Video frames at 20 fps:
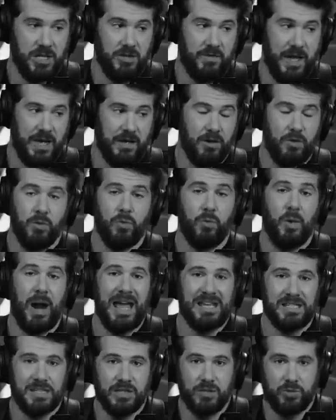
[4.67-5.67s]
And you've had
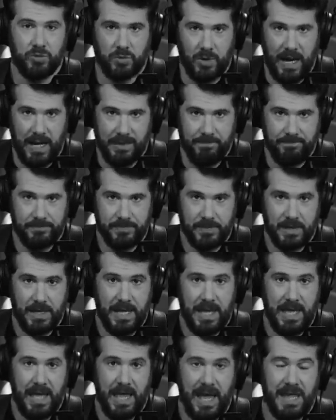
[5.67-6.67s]
rising crime,
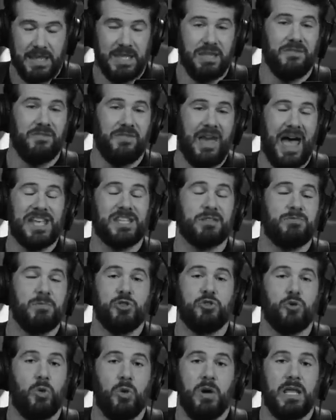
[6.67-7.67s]
and the vast
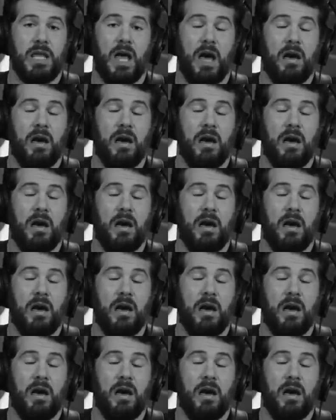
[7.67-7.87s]
majority